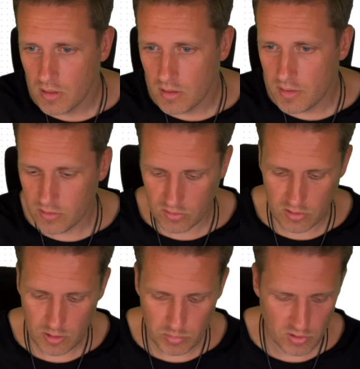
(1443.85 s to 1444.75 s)
Let's
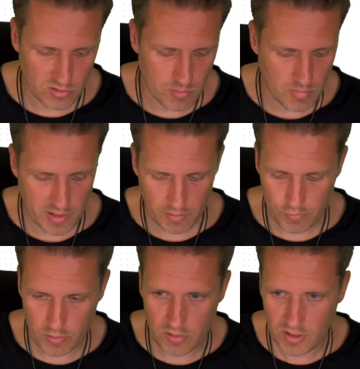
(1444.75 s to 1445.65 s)
keep this in mind
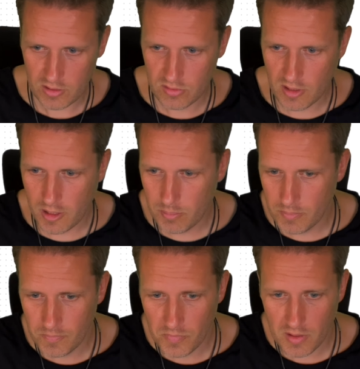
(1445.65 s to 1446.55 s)
for the next time,
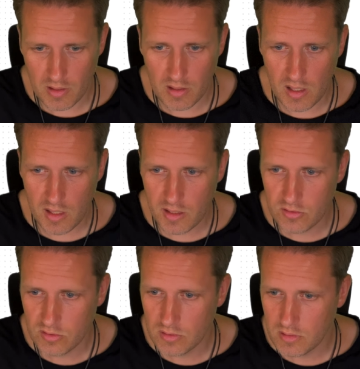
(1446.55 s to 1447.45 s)
Alex.
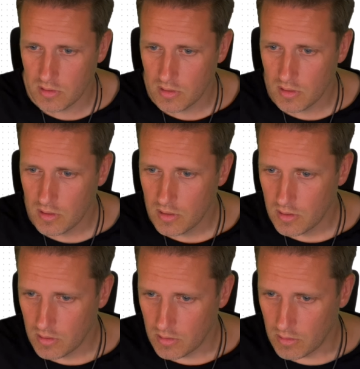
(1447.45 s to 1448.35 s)

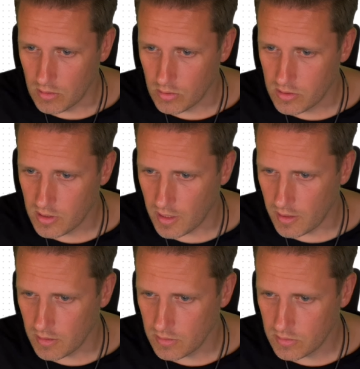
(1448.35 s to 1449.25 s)

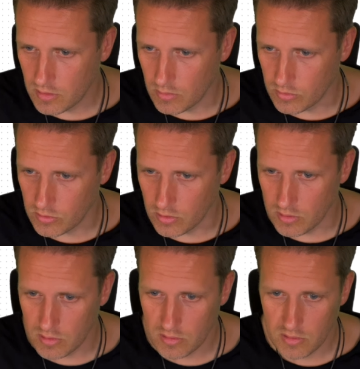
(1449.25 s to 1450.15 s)
Okay, that looks good.
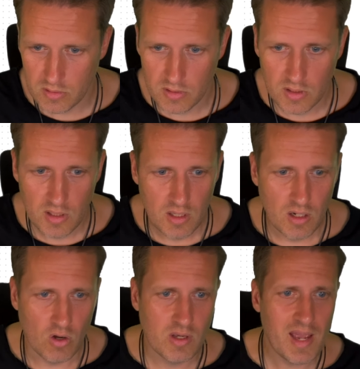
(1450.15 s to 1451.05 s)

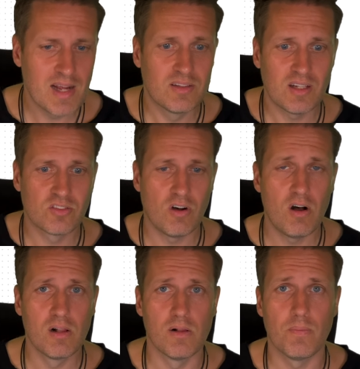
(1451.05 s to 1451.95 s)
Okay, and that's
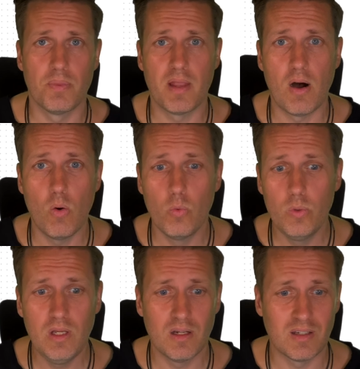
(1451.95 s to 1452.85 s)
all. Now
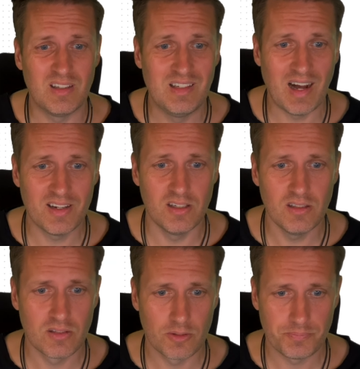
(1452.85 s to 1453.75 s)
we got it.